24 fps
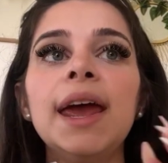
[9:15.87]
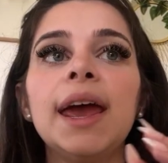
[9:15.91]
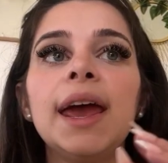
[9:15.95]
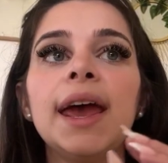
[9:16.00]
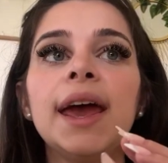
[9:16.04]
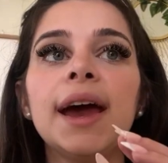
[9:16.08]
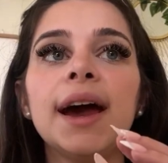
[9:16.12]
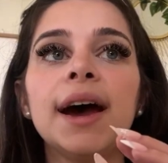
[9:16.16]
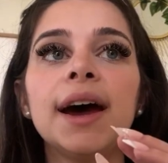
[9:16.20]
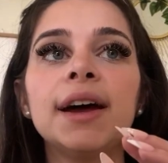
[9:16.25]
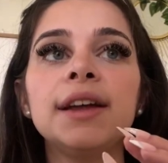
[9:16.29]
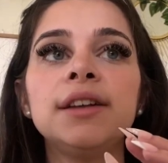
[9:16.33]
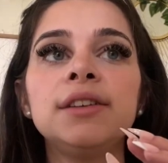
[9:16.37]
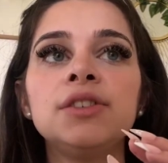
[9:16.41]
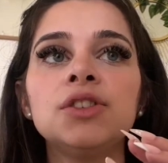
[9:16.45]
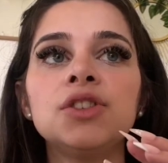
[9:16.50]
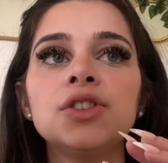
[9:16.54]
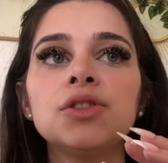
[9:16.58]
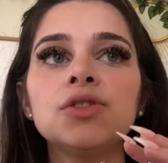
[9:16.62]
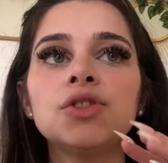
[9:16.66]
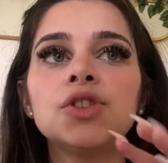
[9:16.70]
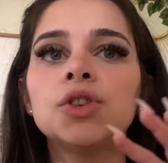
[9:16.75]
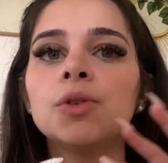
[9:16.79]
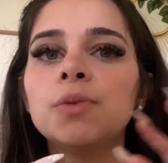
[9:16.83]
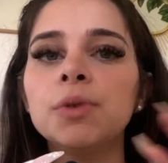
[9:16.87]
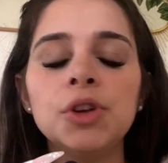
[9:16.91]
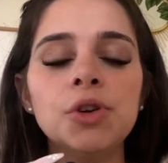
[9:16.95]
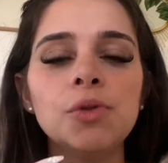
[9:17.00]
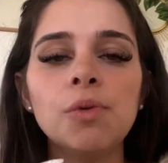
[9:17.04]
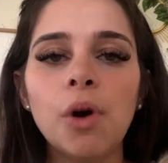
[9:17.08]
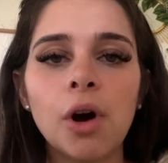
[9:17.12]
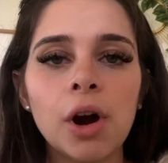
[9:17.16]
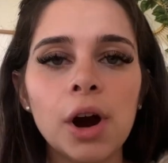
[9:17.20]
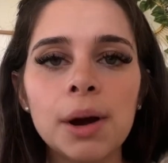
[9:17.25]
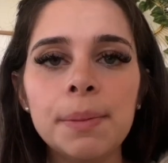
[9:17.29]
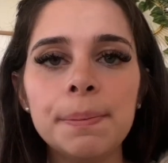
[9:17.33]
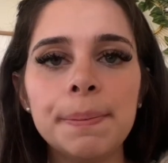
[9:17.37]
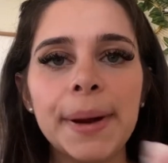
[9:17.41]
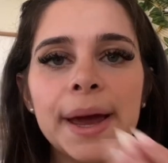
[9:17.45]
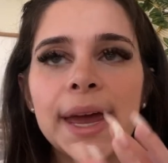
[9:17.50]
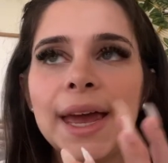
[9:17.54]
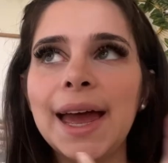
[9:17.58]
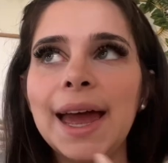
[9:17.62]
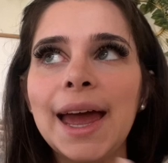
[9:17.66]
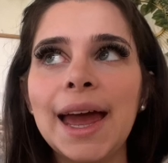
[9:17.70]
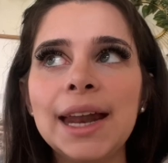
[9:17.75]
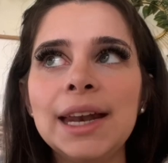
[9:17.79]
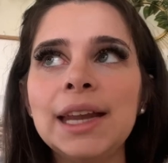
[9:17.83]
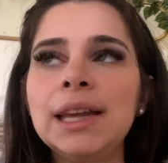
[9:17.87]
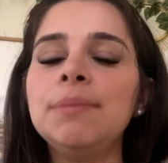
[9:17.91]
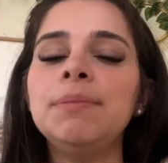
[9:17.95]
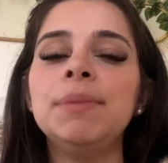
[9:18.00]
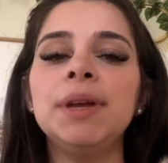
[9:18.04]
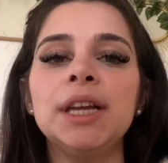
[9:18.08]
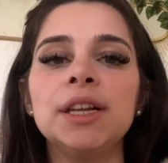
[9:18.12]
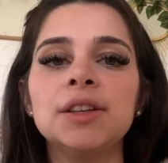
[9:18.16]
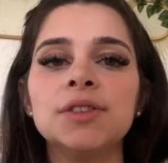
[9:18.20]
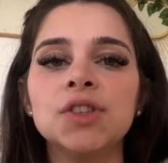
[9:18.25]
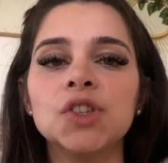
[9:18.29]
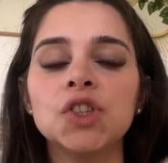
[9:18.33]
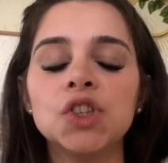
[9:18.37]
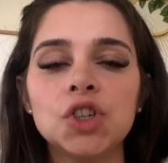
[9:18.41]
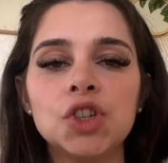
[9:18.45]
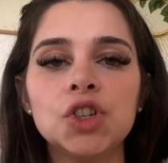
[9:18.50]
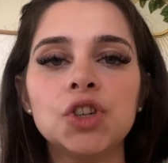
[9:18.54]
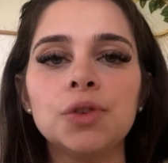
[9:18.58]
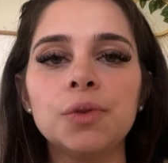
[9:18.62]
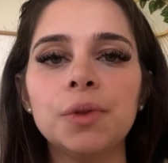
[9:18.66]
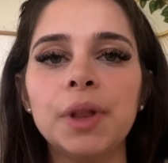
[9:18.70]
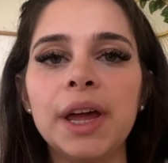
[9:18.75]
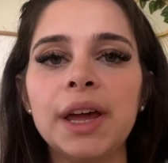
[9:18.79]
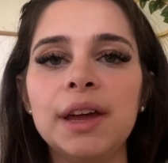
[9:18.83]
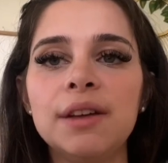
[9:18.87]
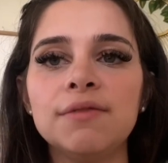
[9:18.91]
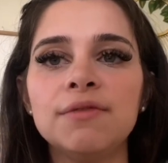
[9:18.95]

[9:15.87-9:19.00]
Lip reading: And so you aren't by any means too late.